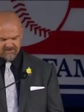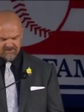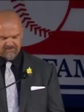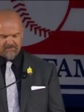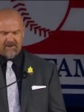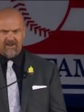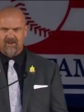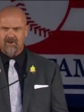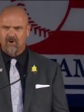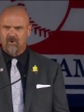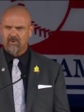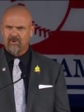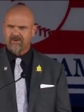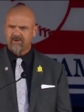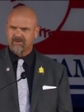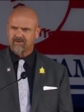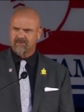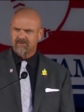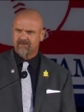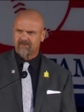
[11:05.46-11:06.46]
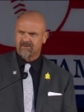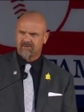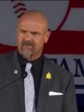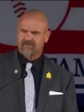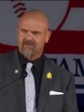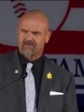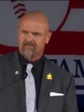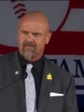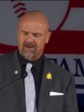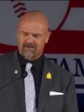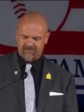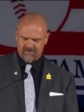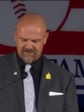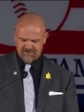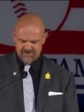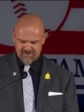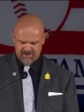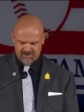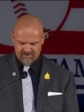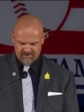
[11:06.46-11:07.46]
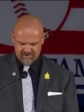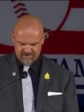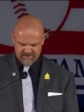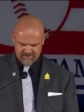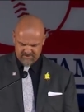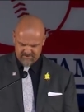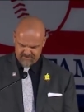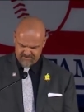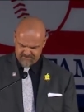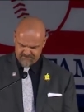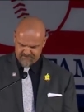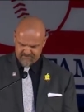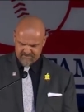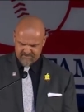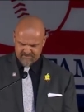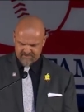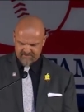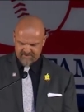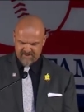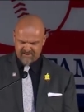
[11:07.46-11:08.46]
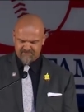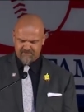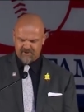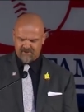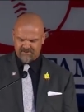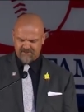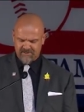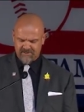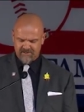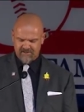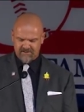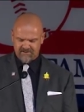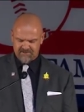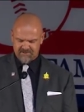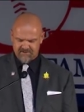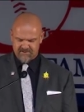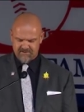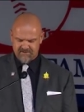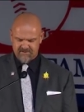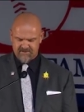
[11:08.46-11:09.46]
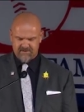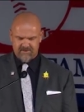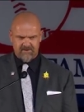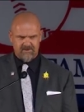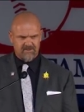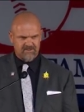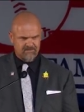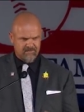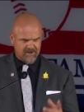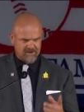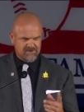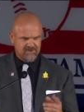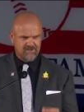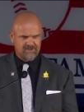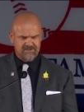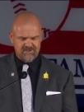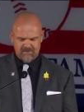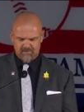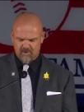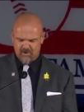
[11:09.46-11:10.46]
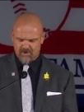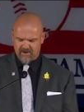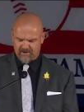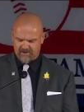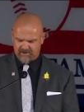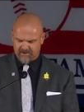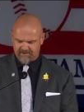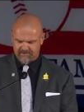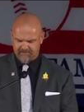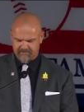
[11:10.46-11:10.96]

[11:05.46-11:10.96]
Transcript: Spike Owen, Mike Fitzgerald, Dave Martinez, and especially Tim Wallach.